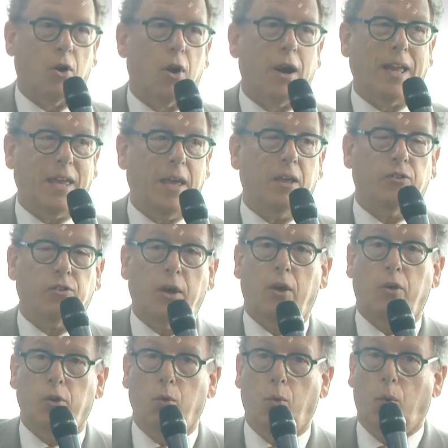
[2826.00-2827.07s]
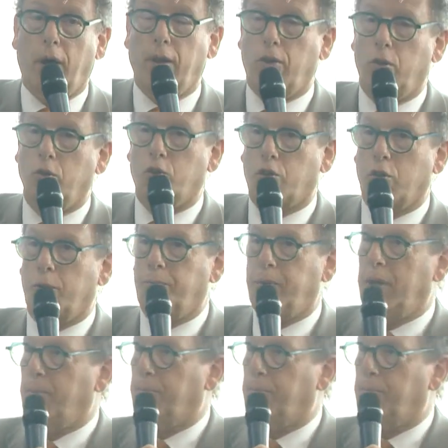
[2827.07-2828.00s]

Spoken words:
are, I can't tell you what you should be